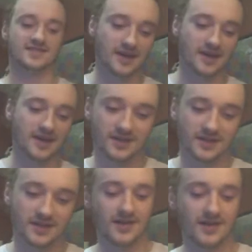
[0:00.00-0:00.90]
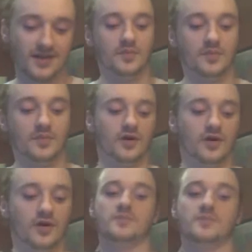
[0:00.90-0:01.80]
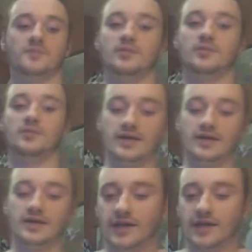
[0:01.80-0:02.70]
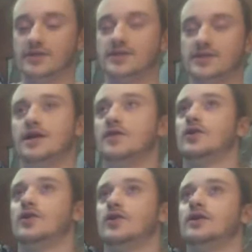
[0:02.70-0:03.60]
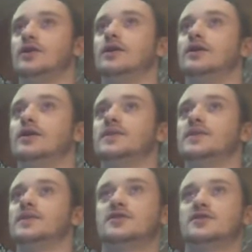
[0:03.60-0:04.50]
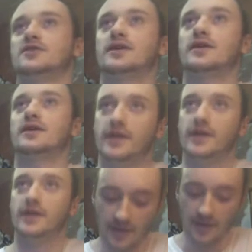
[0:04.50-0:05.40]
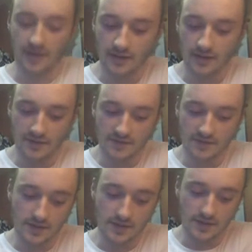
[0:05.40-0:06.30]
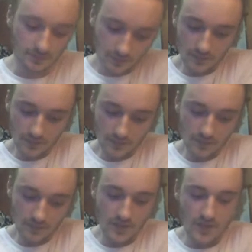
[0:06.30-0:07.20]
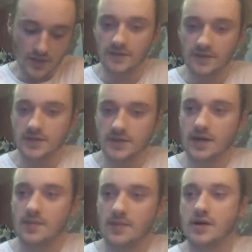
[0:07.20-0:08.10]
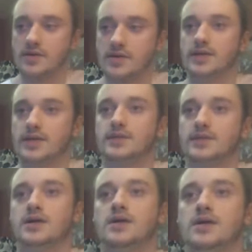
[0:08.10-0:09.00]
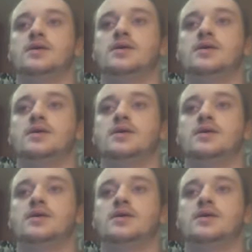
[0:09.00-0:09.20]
gimps, But people like yourself are. It's actually kind of funny. I kind of laughed the first time I heard this.